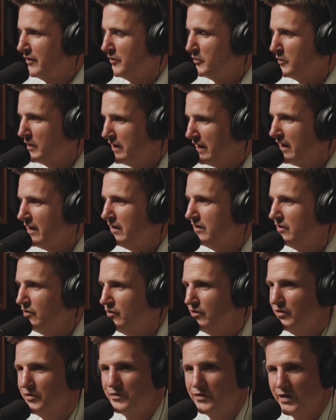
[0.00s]
We had to
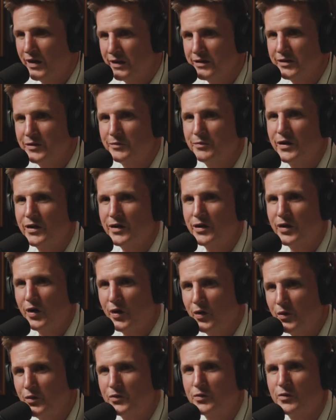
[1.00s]
develop a
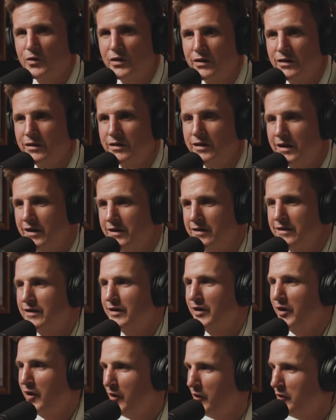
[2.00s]
code word, and the
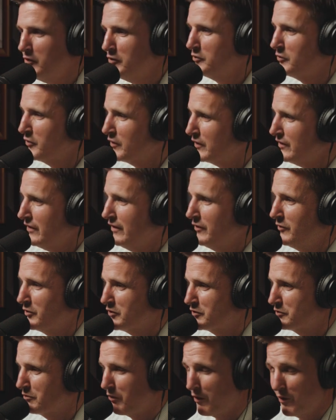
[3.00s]
code word
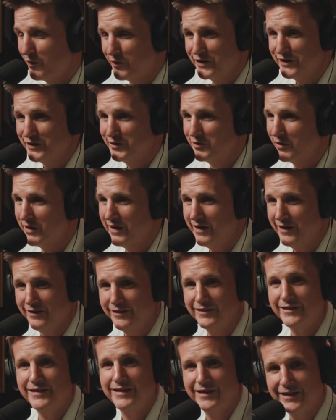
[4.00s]
was broken
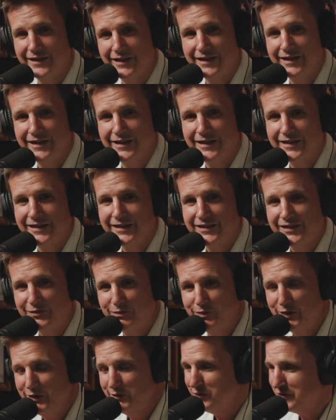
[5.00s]
crown. The
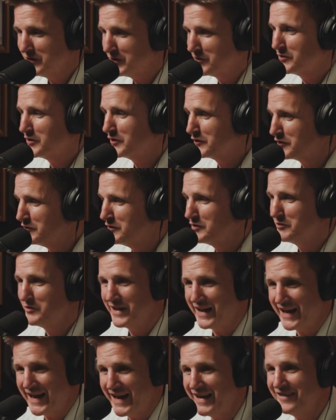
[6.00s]
people that work for me
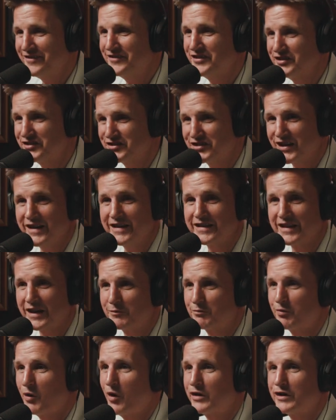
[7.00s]
would have to say,
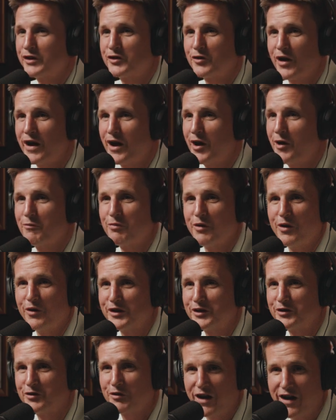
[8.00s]
like, broken crown,
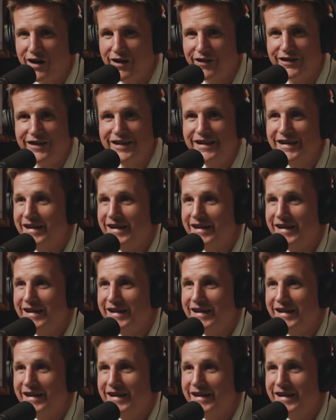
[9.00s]
and